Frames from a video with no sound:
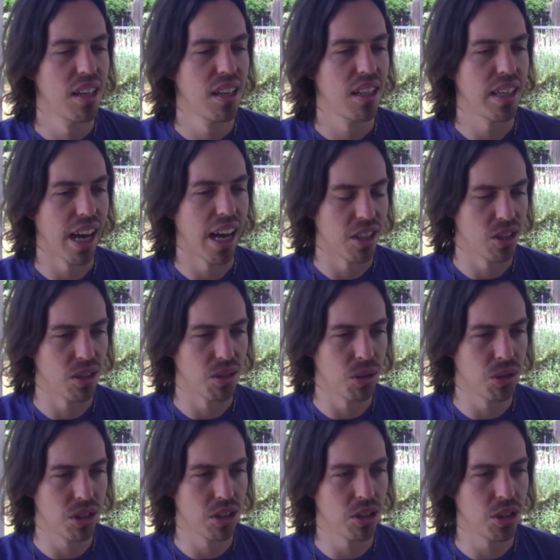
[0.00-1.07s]
yeah, so
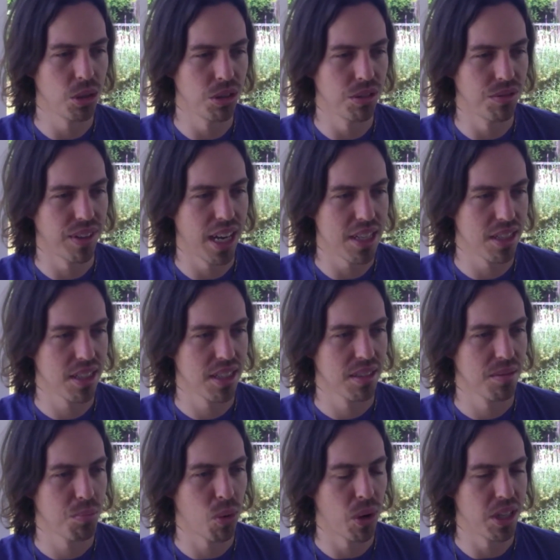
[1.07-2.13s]
those are the 2 advice
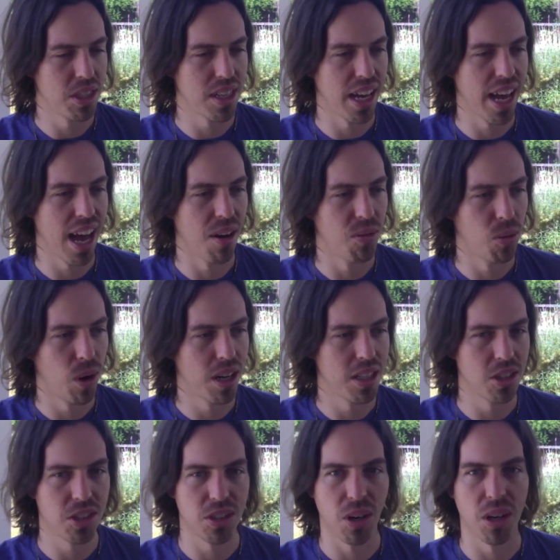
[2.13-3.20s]
points I have. One
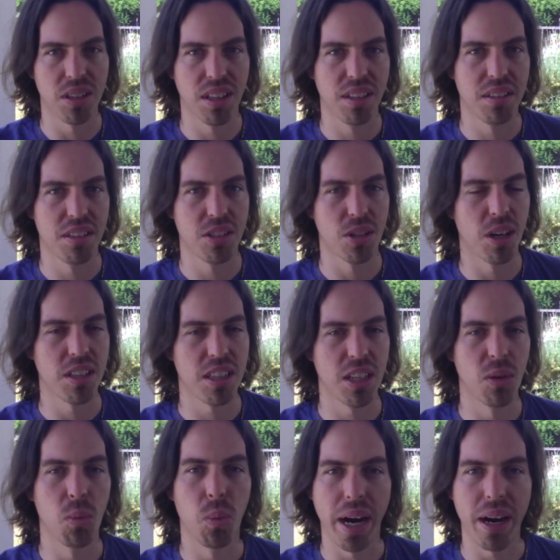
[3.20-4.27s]
is start the
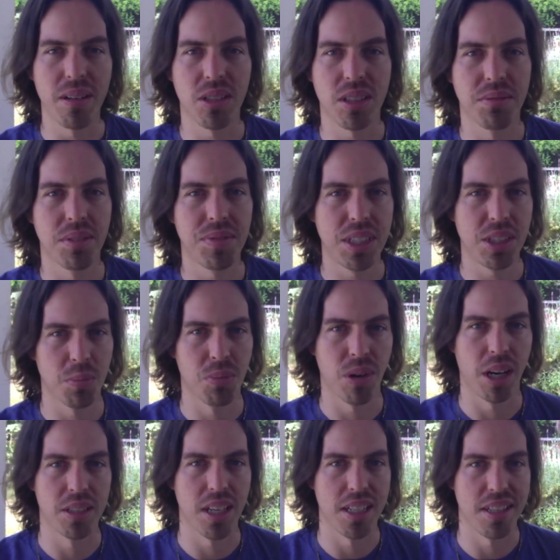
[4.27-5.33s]
awareness of the visa
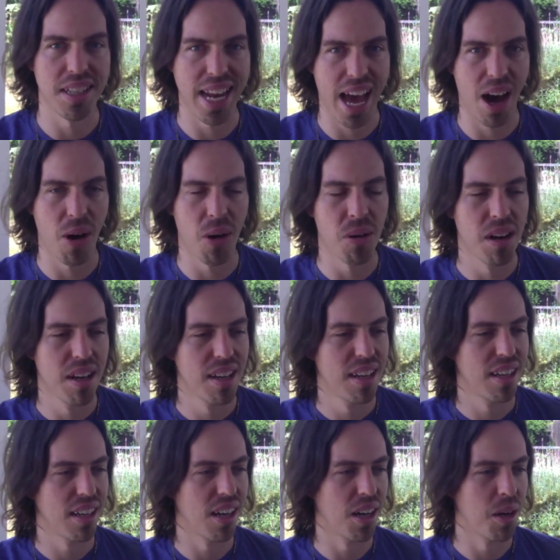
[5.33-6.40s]
process now.
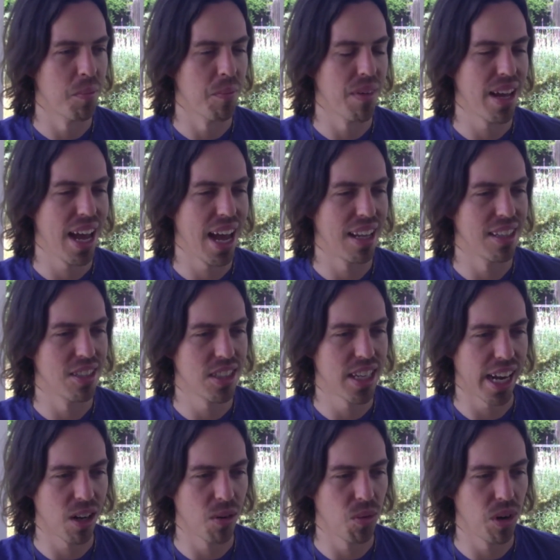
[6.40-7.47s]
And the
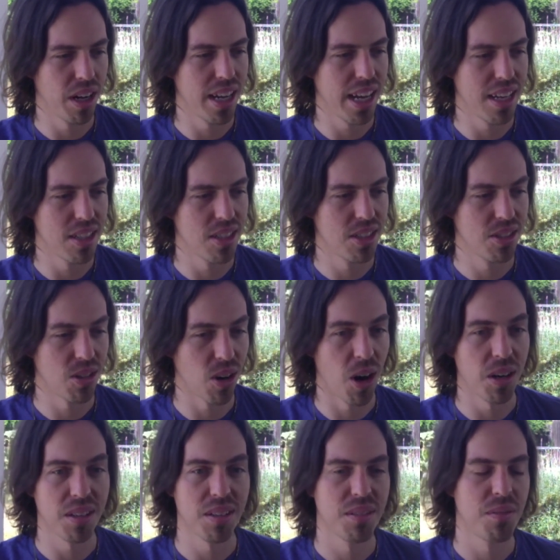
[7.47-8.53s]
second one is
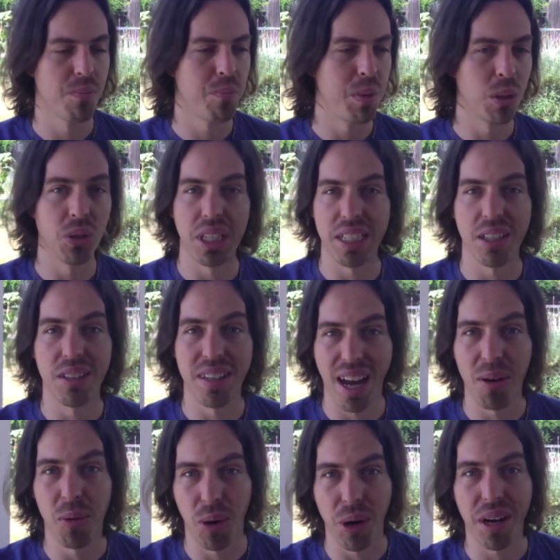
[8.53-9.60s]
start building your
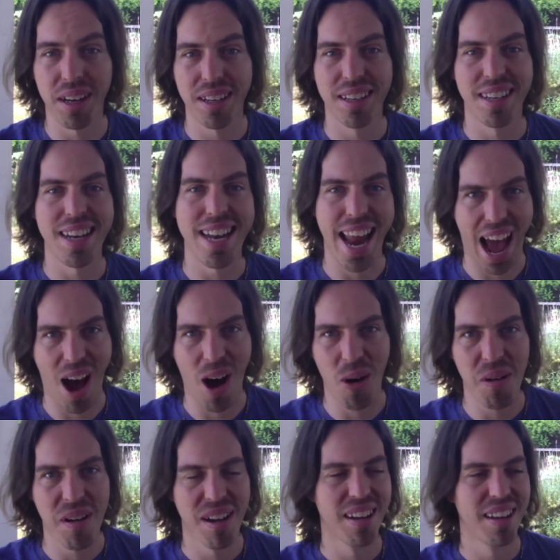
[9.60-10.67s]
network
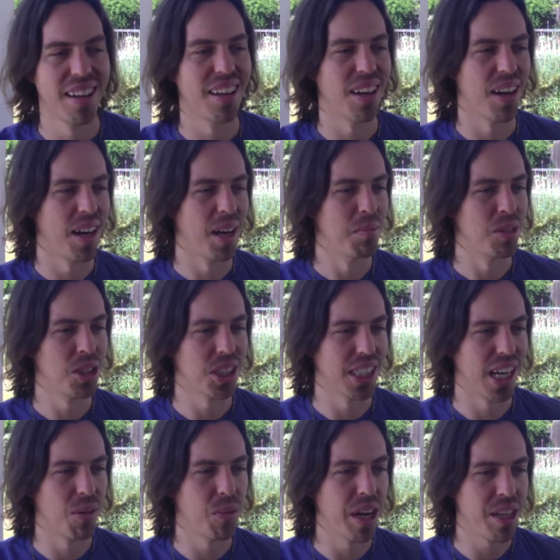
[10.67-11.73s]
now, so
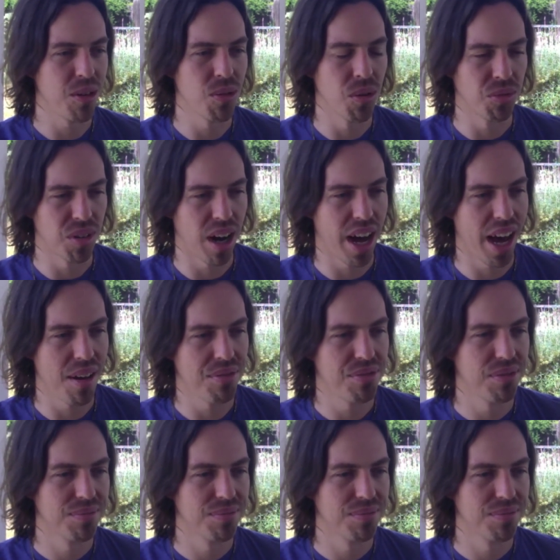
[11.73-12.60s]
that when you arrive,